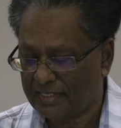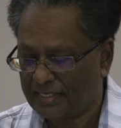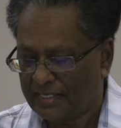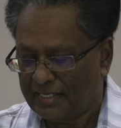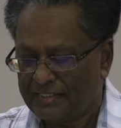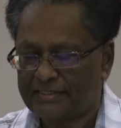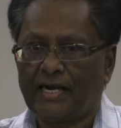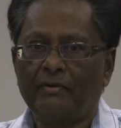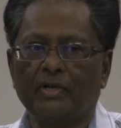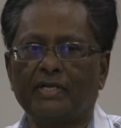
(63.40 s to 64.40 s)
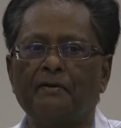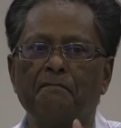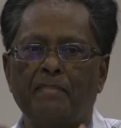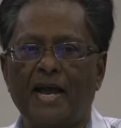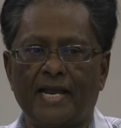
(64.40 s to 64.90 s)
include
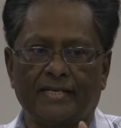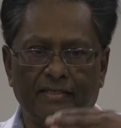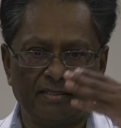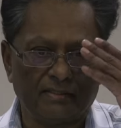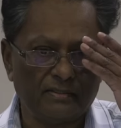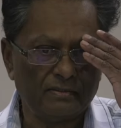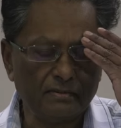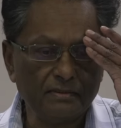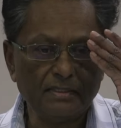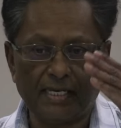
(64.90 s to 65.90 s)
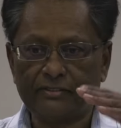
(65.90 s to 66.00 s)
community cohesion issues,